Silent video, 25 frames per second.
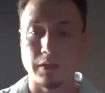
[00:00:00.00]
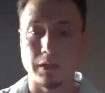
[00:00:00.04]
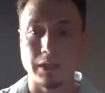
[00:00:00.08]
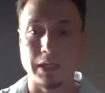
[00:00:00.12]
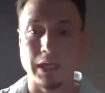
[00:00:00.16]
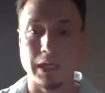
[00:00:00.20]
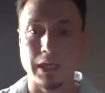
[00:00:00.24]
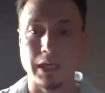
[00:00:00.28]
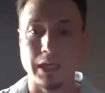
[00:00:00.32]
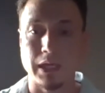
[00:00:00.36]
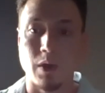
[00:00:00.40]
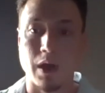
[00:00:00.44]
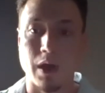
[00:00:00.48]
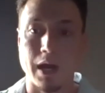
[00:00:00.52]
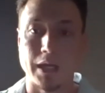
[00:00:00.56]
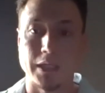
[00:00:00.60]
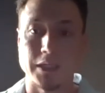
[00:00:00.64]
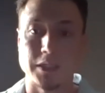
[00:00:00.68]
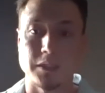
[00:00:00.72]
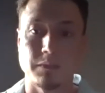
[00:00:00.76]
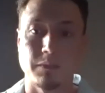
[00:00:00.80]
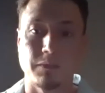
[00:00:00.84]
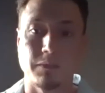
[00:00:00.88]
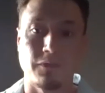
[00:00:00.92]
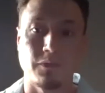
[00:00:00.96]
get
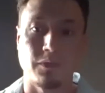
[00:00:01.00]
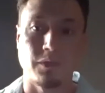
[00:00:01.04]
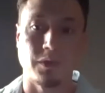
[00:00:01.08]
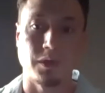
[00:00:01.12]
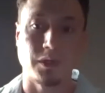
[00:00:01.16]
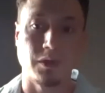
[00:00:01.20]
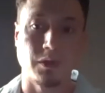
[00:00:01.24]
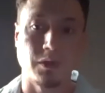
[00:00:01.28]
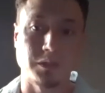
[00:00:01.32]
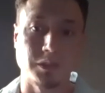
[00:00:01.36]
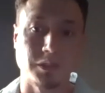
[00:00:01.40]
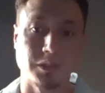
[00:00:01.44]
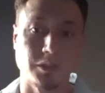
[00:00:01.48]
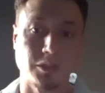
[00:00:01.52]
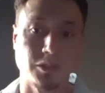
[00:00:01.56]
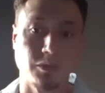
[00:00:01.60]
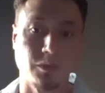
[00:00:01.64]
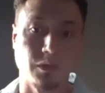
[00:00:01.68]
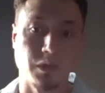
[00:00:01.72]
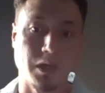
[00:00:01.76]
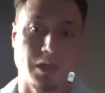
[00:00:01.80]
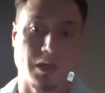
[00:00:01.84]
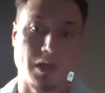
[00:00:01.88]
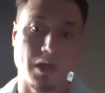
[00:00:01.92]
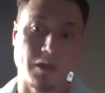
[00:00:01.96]
washed before it goes into
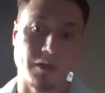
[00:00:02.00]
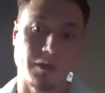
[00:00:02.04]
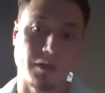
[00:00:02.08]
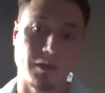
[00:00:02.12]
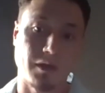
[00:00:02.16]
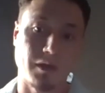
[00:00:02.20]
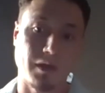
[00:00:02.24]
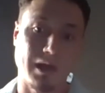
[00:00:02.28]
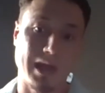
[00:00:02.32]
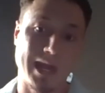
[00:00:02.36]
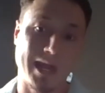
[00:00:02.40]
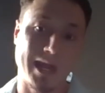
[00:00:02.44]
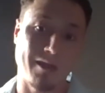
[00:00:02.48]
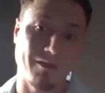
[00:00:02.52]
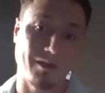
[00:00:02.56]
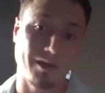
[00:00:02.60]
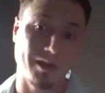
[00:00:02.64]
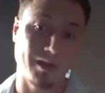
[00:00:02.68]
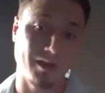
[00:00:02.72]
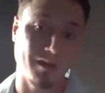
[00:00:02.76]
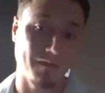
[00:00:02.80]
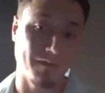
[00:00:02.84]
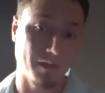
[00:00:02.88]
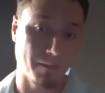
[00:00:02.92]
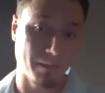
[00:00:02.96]
another
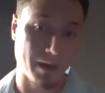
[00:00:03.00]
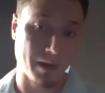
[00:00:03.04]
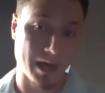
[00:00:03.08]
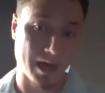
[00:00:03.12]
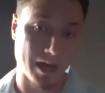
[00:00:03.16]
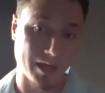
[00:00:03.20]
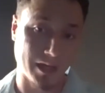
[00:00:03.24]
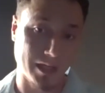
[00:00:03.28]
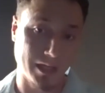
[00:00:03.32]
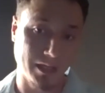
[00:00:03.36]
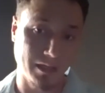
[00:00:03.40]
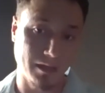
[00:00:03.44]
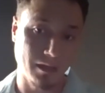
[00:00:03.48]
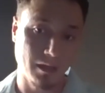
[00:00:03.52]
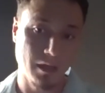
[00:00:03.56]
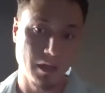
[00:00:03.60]
area of the body.